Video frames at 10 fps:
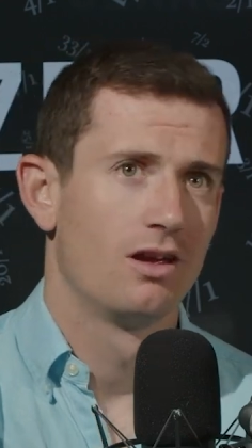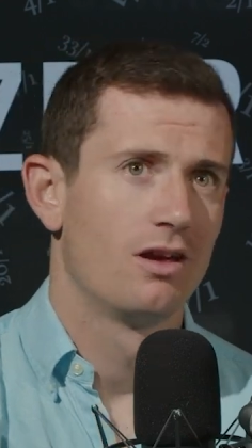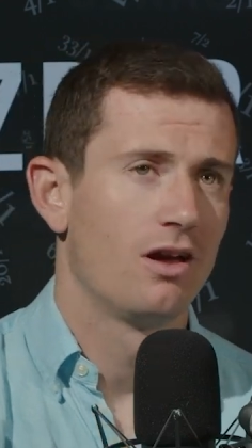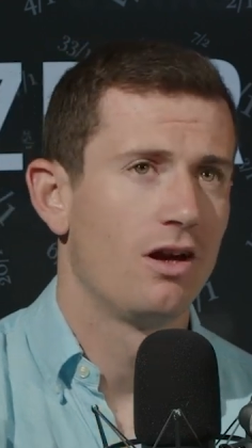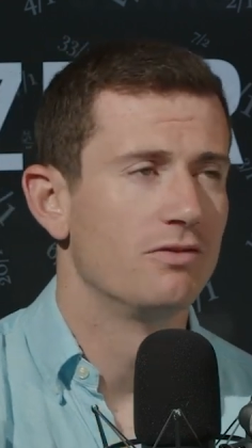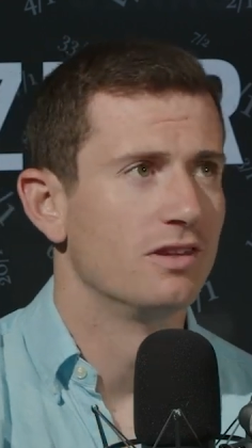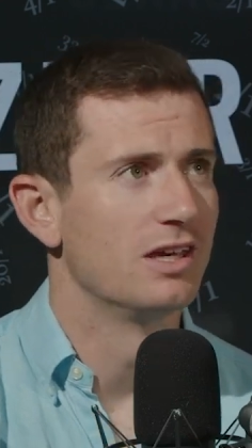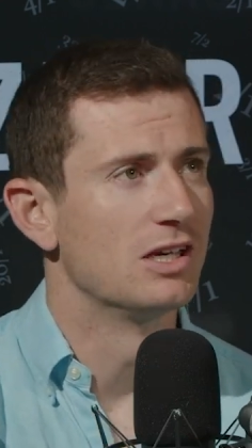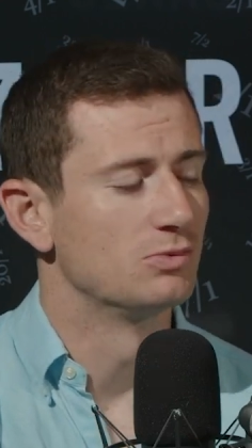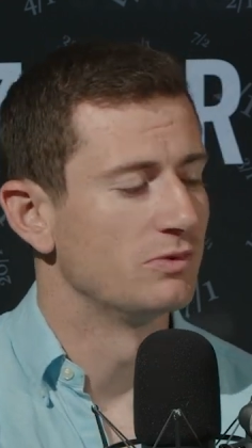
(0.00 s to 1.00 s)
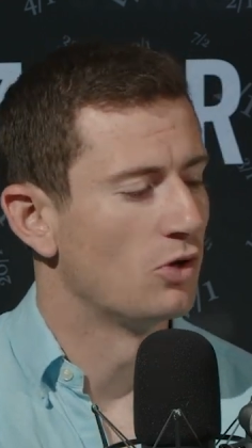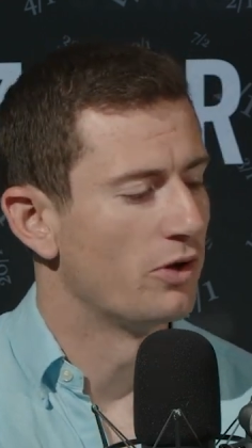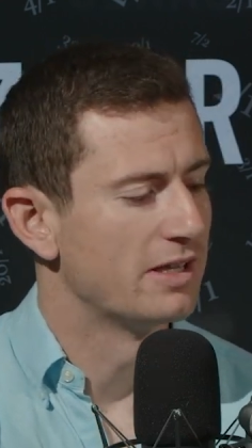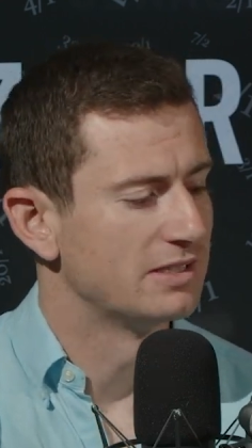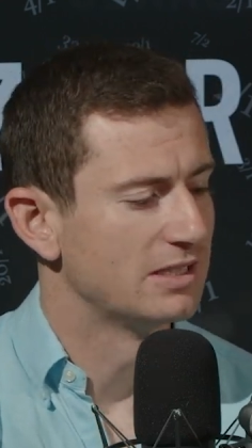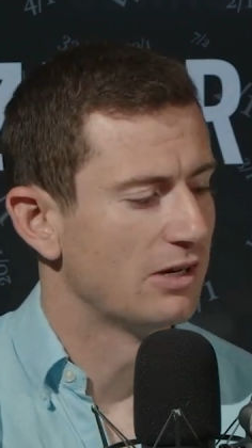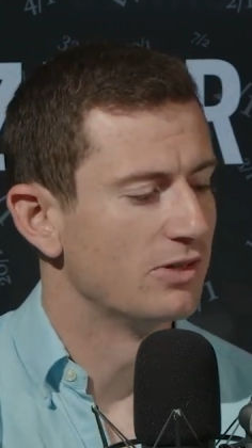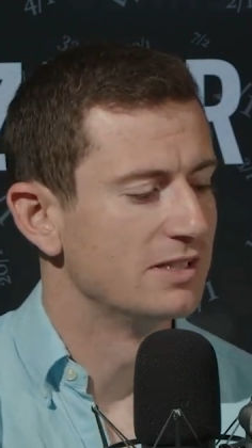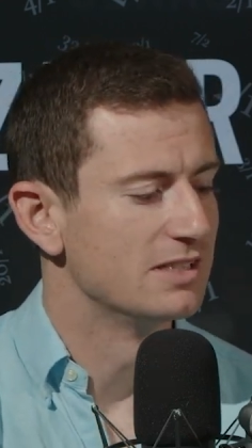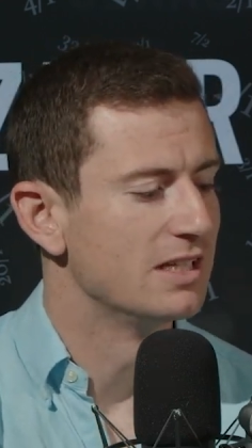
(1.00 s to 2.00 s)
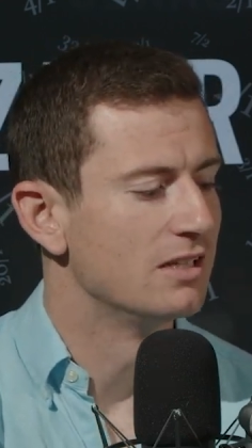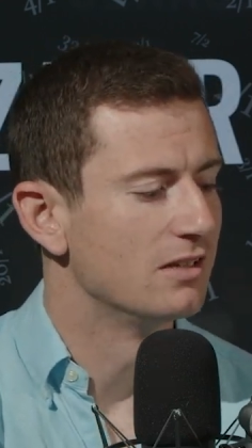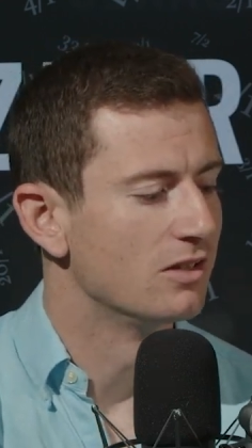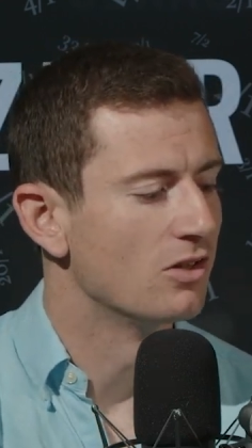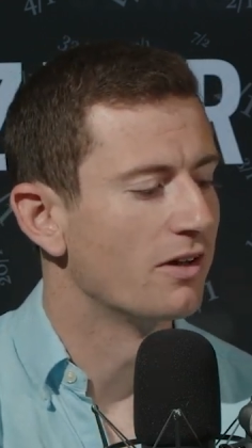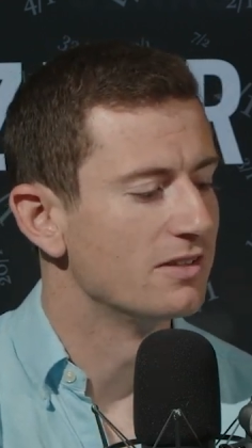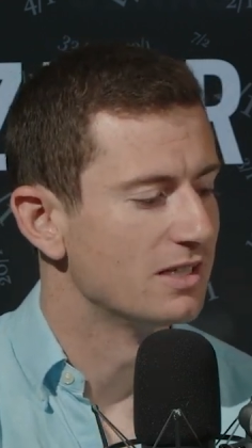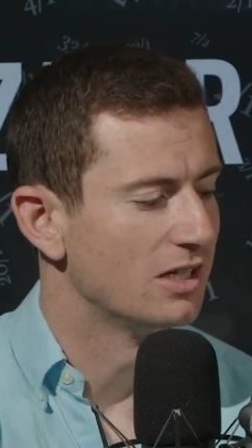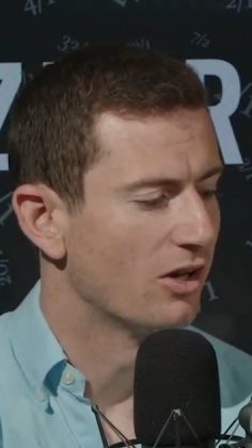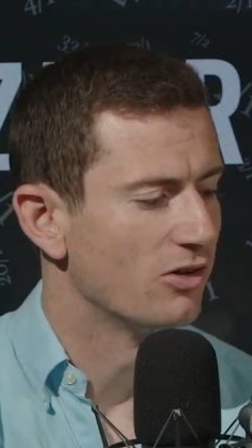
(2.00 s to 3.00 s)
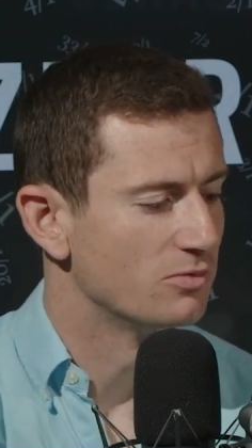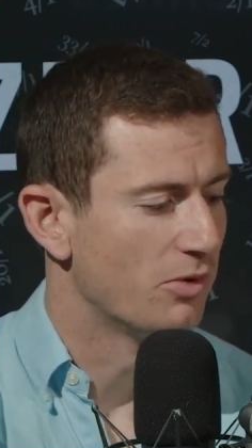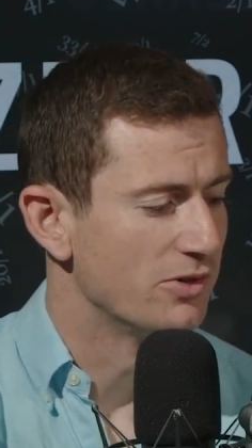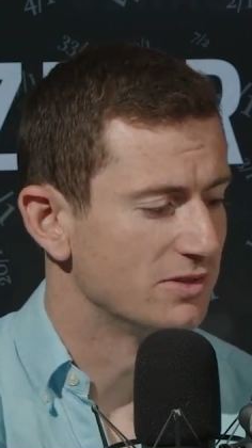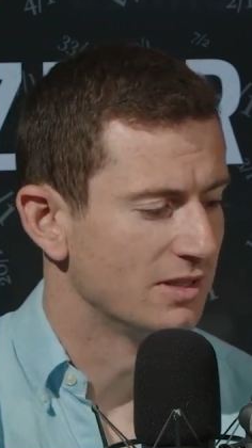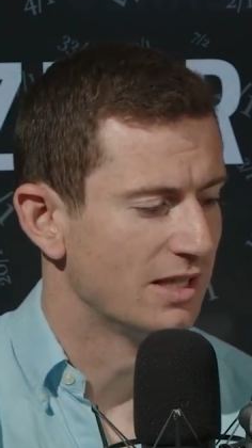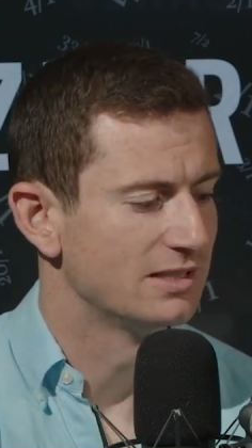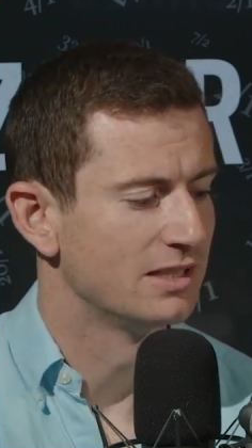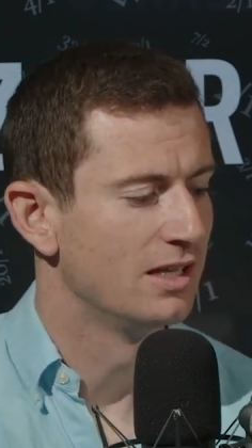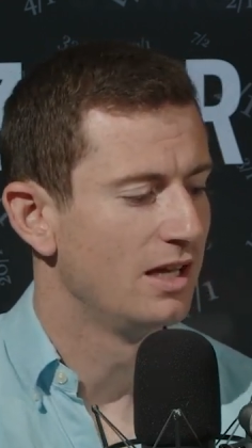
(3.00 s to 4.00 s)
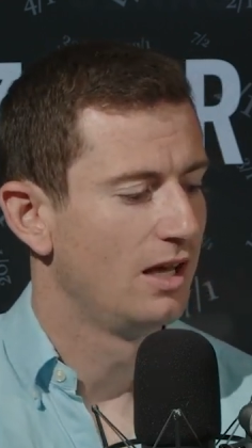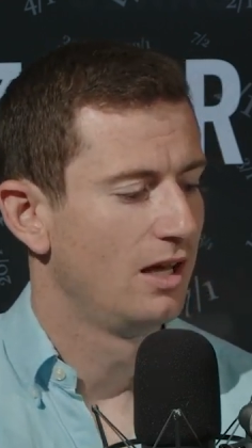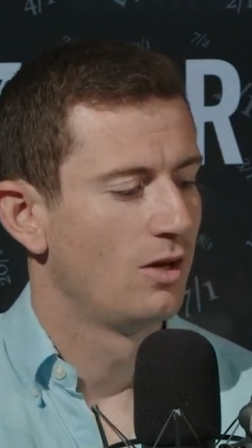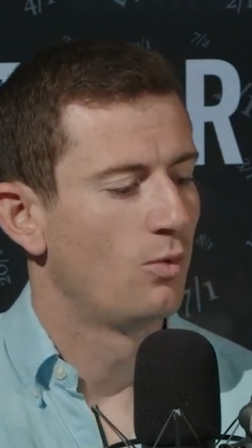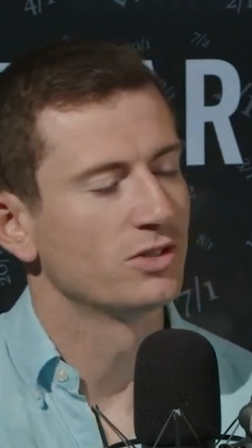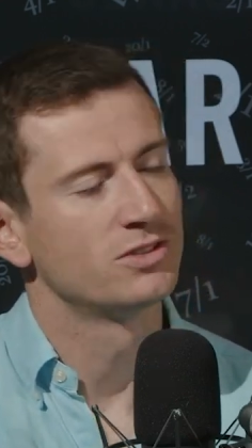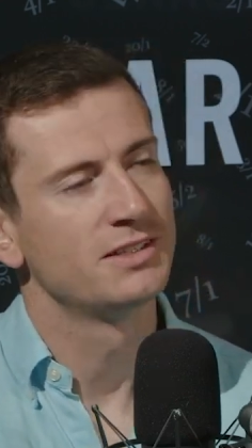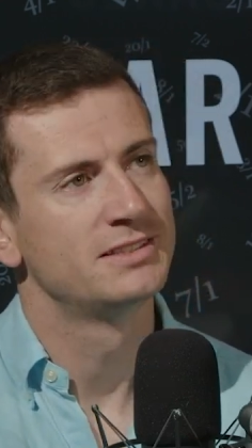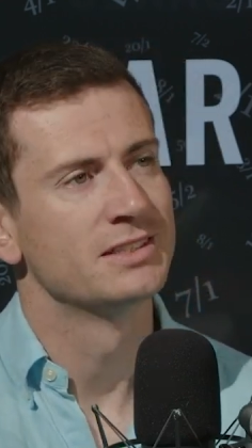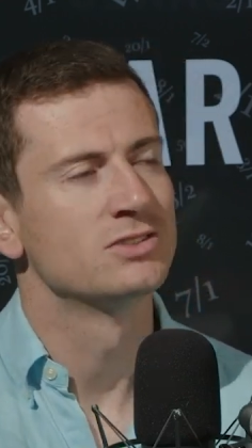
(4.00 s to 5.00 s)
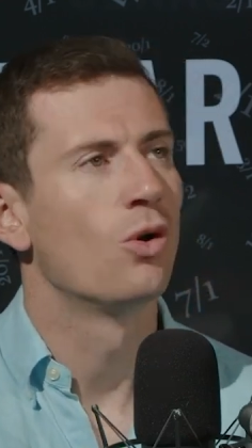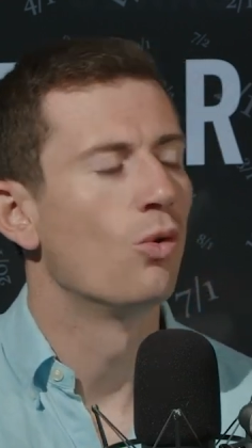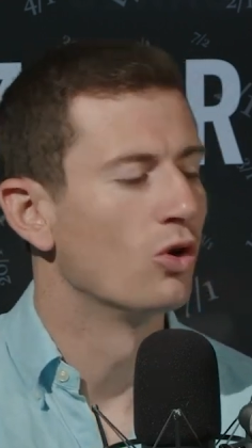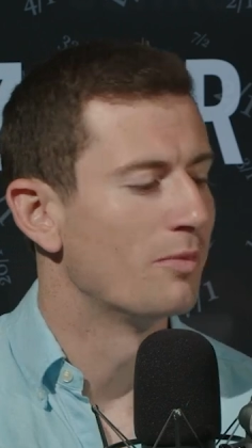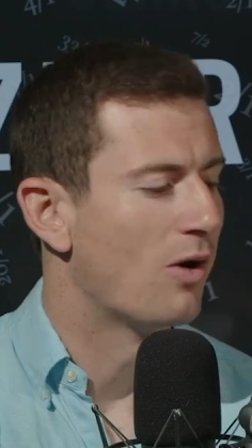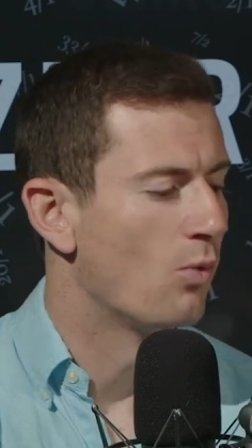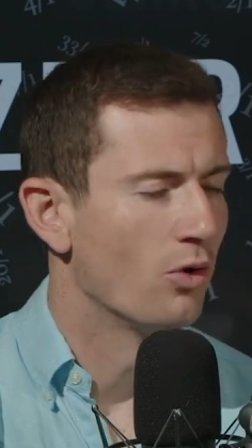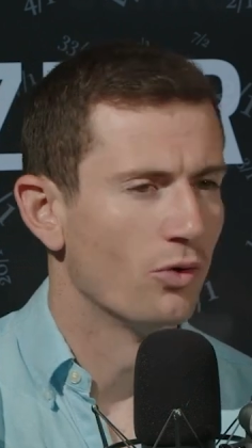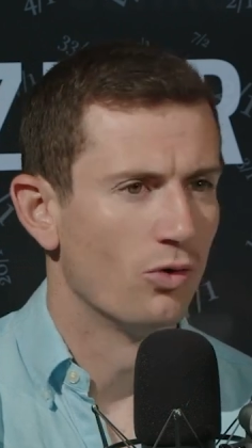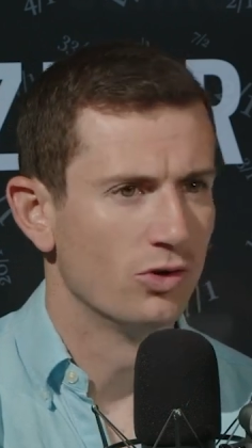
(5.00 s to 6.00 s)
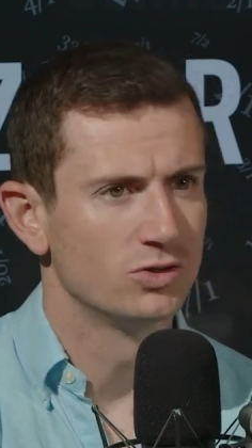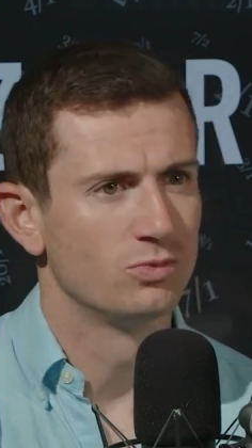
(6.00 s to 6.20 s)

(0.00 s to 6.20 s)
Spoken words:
over the years, we've not necessarily seen 19 go to post in this. And what's nice is it's not all about one horse.